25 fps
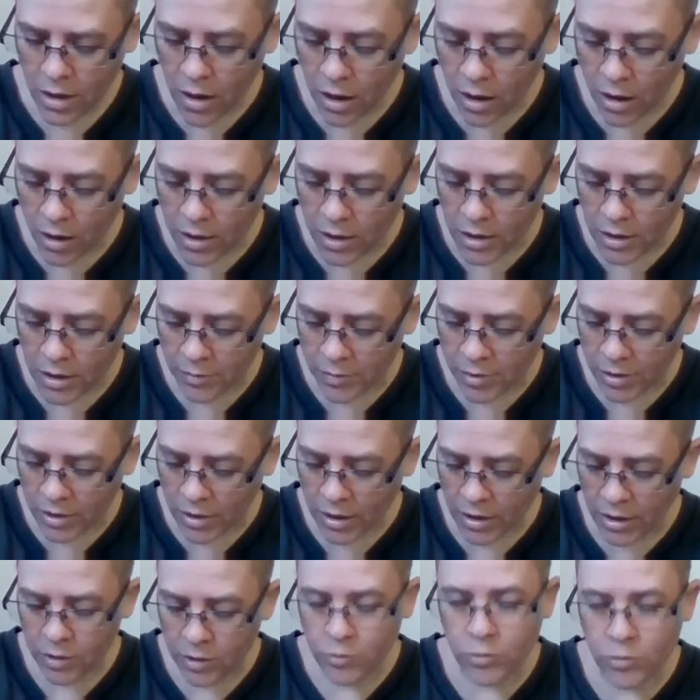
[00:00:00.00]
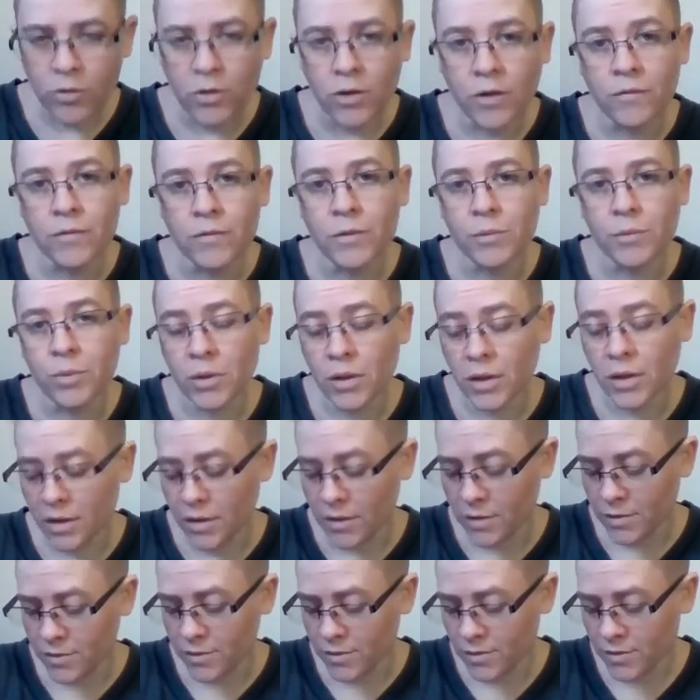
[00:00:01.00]
I am an animal of the
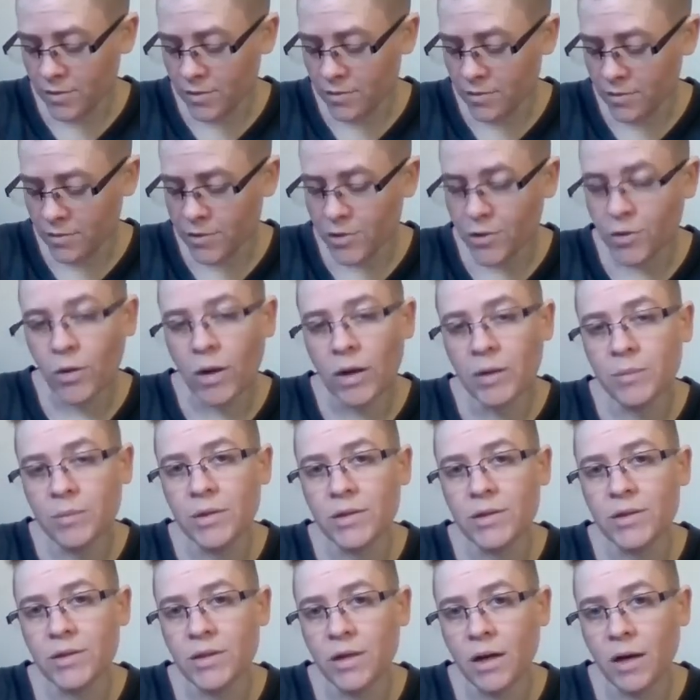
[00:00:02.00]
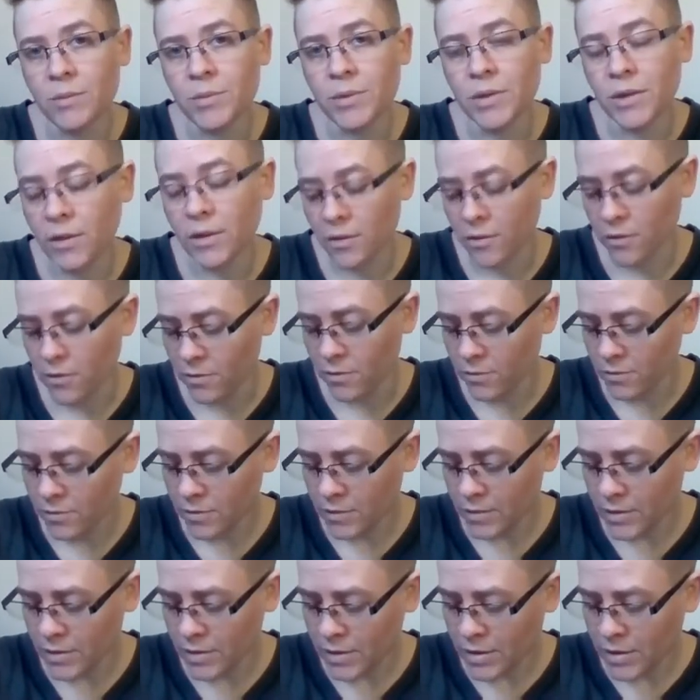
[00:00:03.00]
plains, so I must stop here,
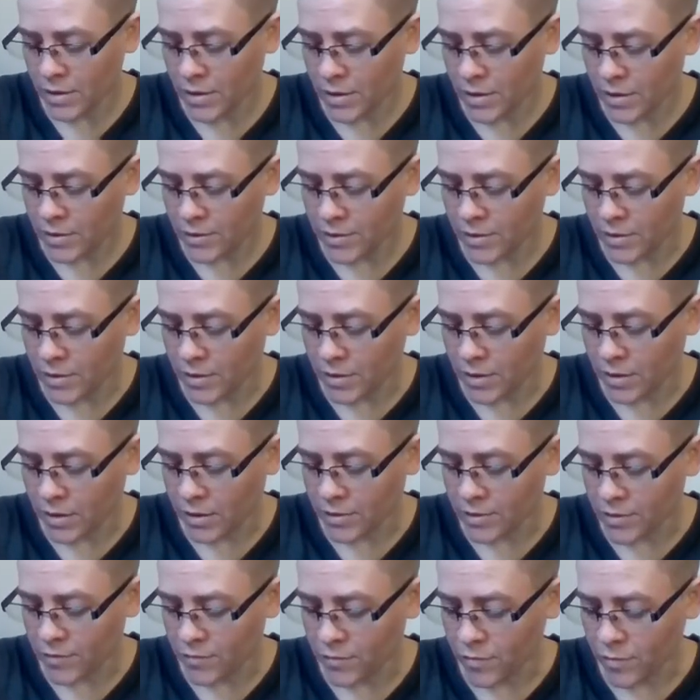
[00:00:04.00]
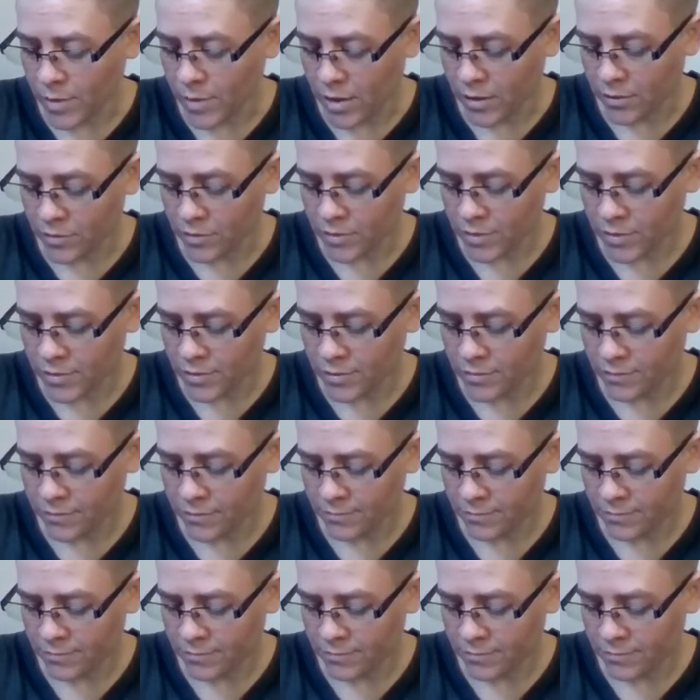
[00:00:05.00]
said Eyes of a Mouse.